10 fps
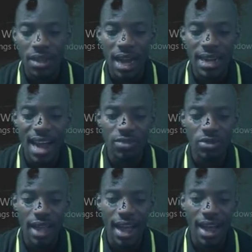And that's
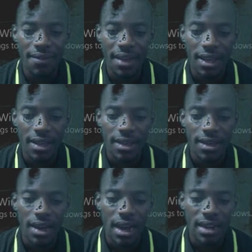what I have here.
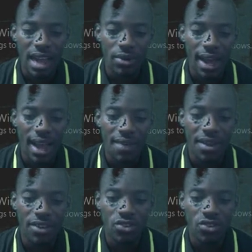And that's what I have here.